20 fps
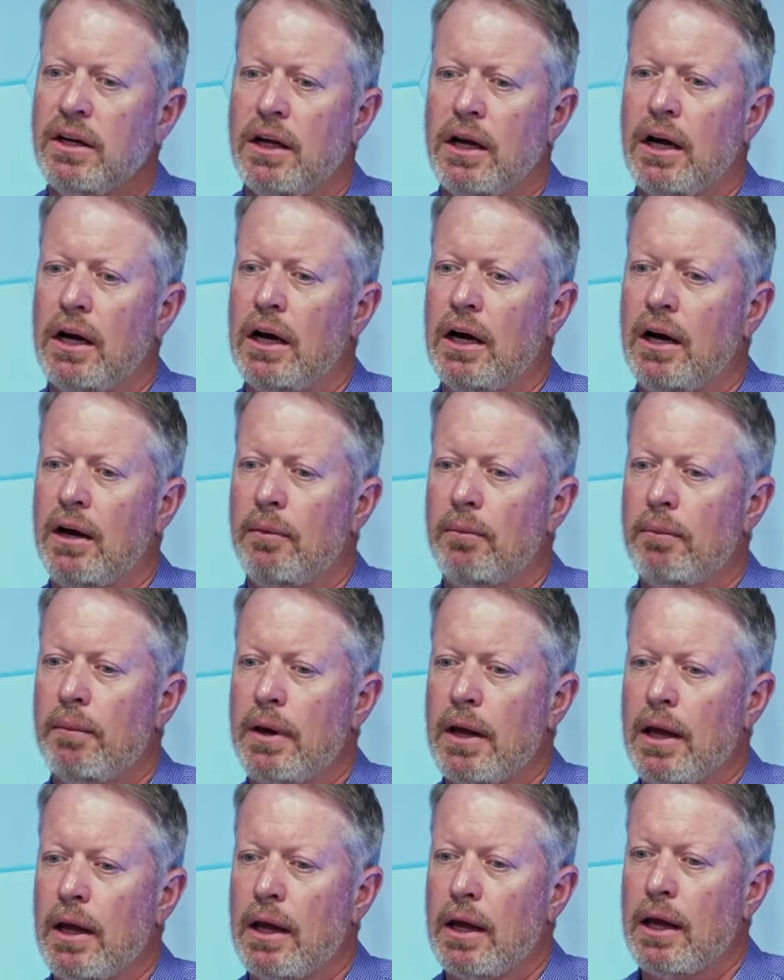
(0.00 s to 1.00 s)

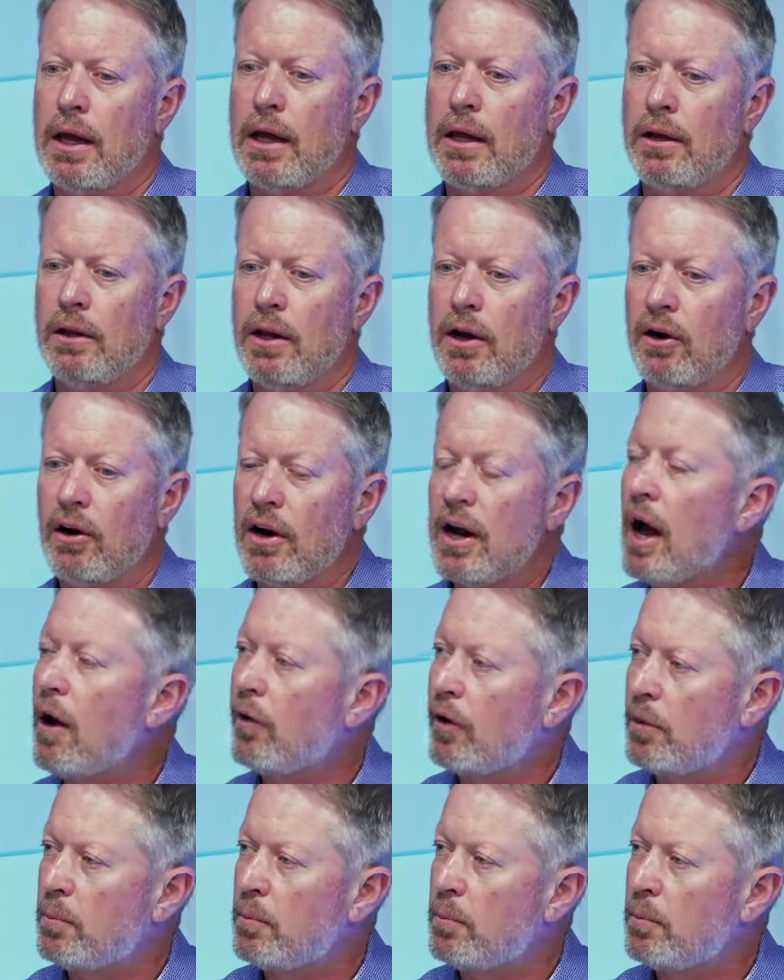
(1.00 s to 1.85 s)
and they're now in a